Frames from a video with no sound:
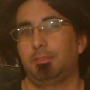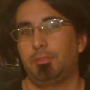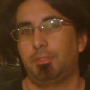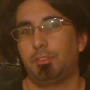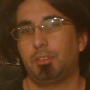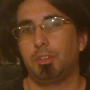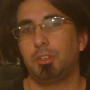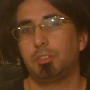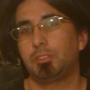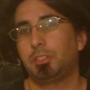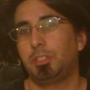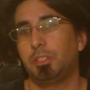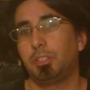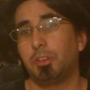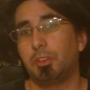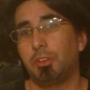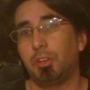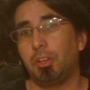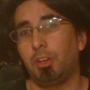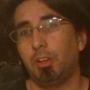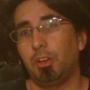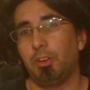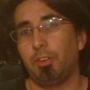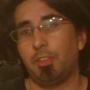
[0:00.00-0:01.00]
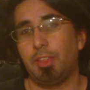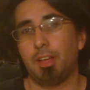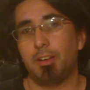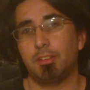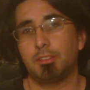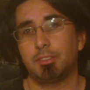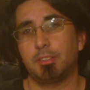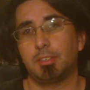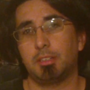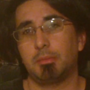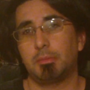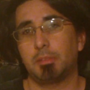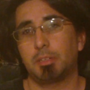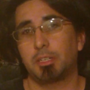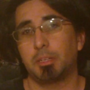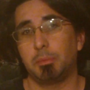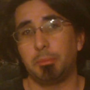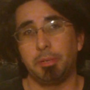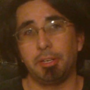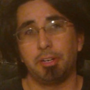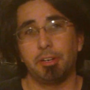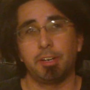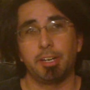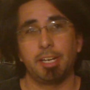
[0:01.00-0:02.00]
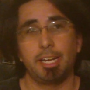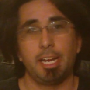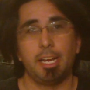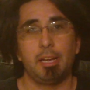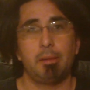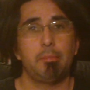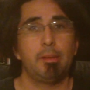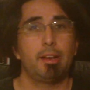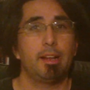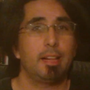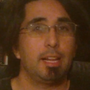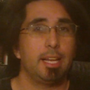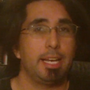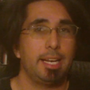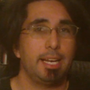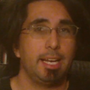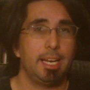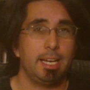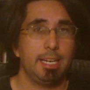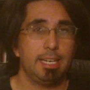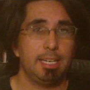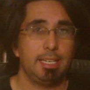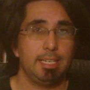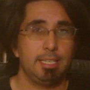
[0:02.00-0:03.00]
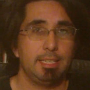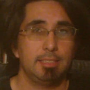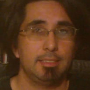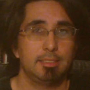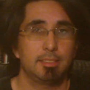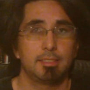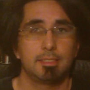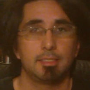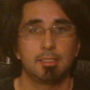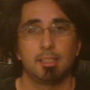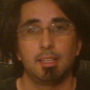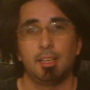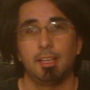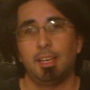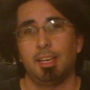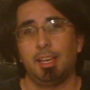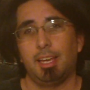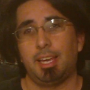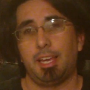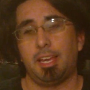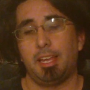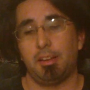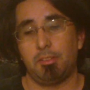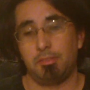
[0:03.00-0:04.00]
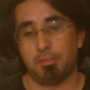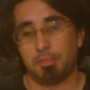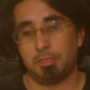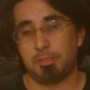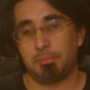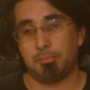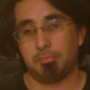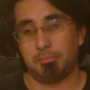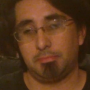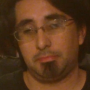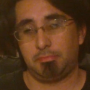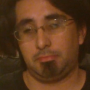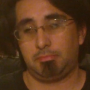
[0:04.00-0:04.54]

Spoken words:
For those who don't know, that was a computer game in the late 90s, and it was